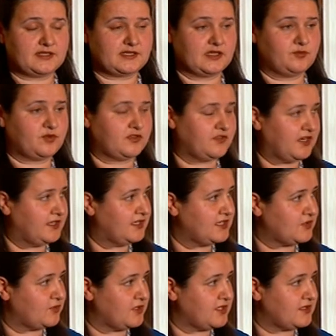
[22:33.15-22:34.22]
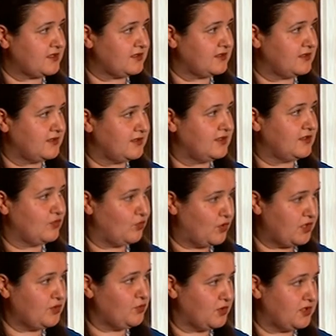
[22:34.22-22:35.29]
allies can provide us with.
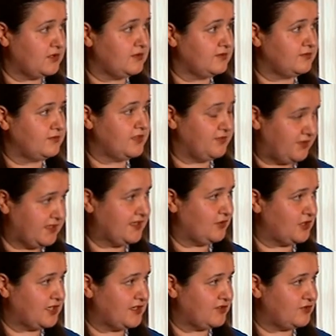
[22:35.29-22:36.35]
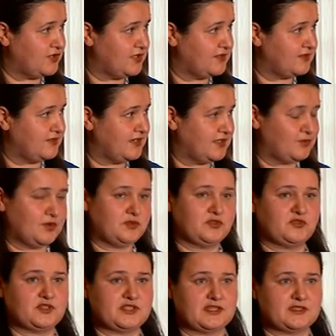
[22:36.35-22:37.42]
We will defend our country and we
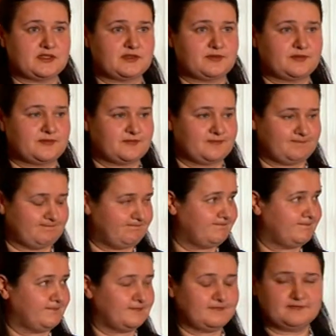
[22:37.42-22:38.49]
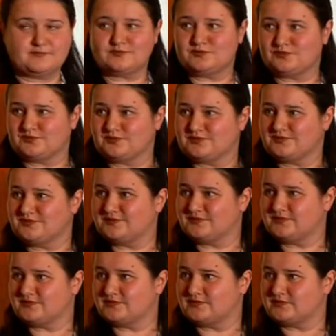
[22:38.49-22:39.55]
will resist. Madam Ambassador, do you
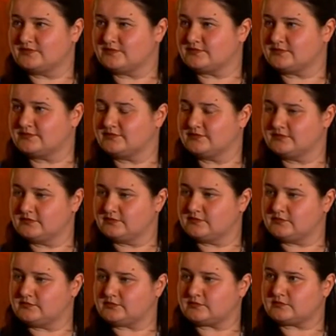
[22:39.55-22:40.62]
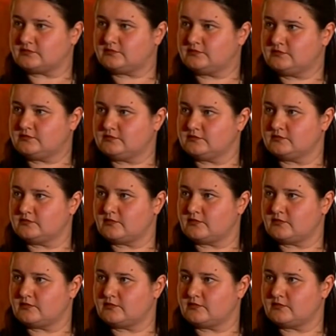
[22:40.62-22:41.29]
think if the U.S. had imposed stronger sanctions?